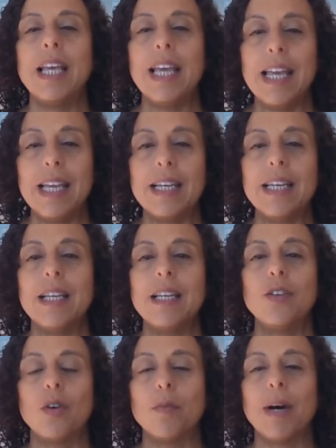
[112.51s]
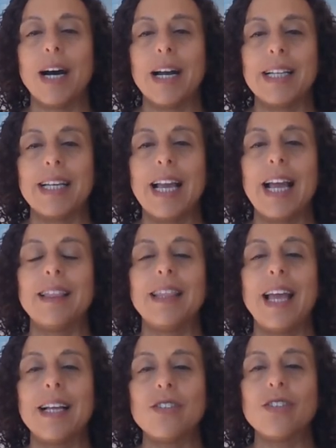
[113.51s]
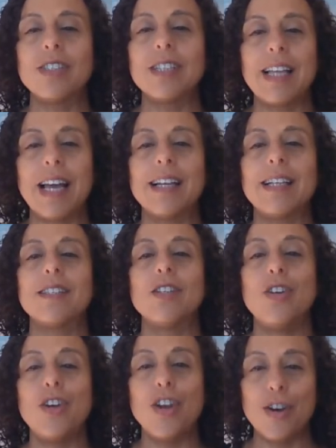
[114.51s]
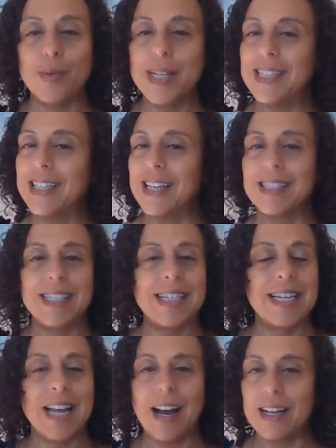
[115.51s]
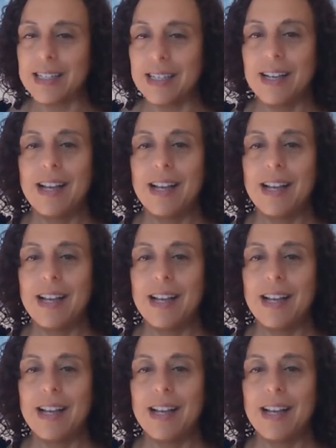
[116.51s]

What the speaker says: in your body, and the answer to that is no, it does not.